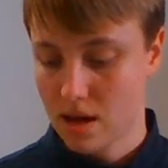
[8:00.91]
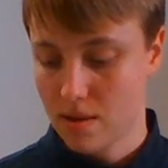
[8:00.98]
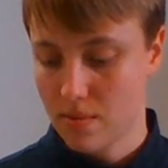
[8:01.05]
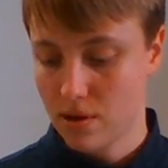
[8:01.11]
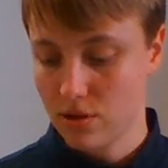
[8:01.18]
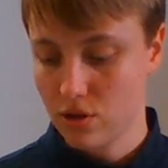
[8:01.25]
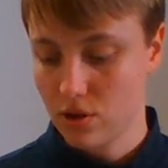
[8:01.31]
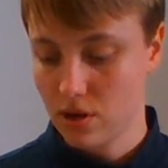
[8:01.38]

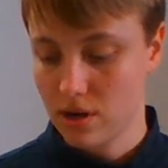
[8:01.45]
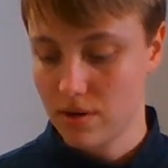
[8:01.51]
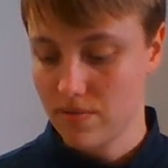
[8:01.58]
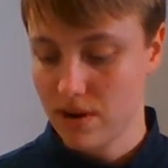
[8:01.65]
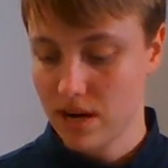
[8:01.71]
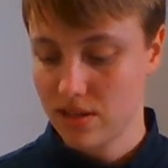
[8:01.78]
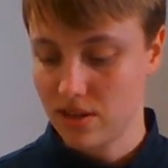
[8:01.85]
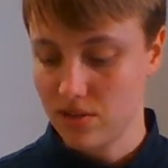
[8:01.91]
I'm also going to
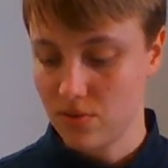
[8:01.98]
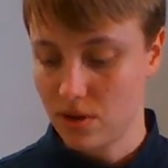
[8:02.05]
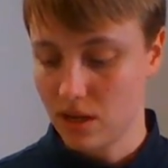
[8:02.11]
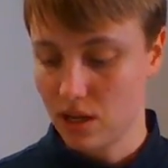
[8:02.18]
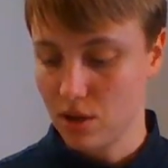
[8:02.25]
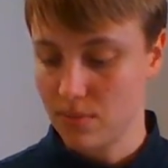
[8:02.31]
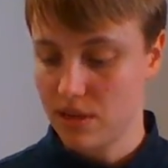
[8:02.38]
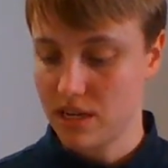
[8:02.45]
write this one
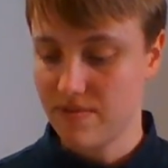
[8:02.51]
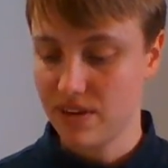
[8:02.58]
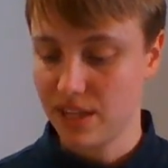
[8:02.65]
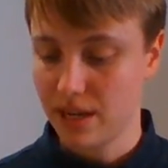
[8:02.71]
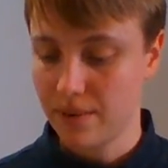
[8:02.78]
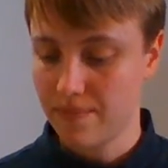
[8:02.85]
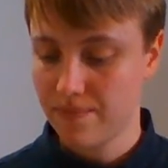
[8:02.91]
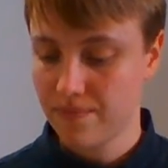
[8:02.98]
a little bit
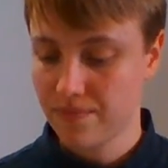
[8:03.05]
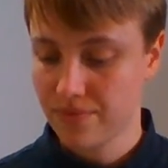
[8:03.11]
differently.